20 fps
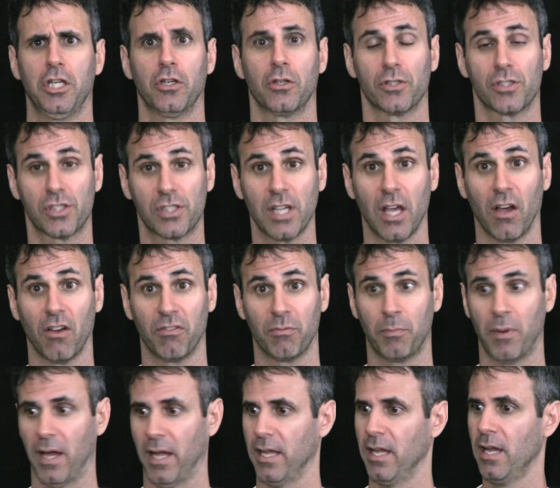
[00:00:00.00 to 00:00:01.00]
it
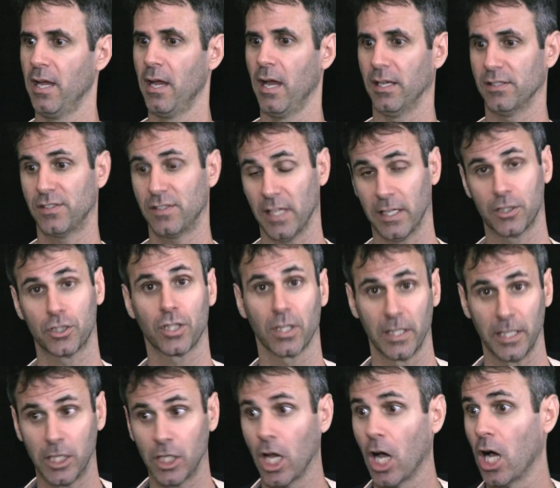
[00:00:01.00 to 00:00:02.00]
yourself by
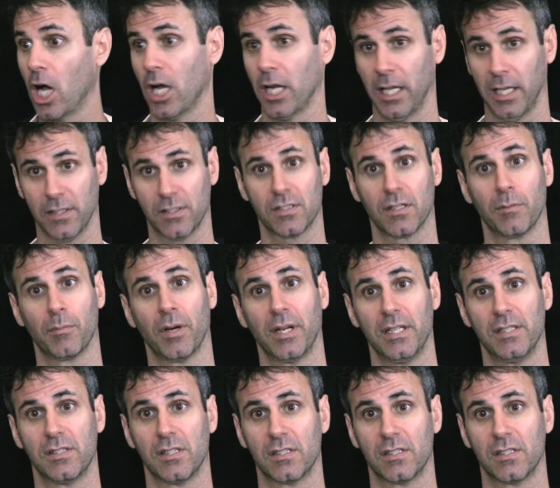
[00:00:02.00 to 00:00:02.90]
essentially conning somebody